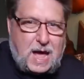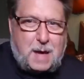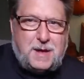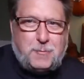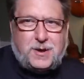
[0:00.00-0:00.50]

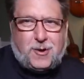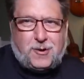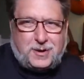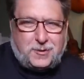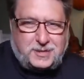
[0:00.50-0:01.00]
I made one
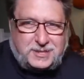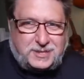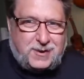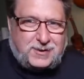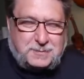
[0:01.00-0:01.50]
earlier this
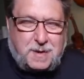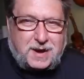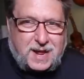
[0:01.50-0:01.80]
year. It's my,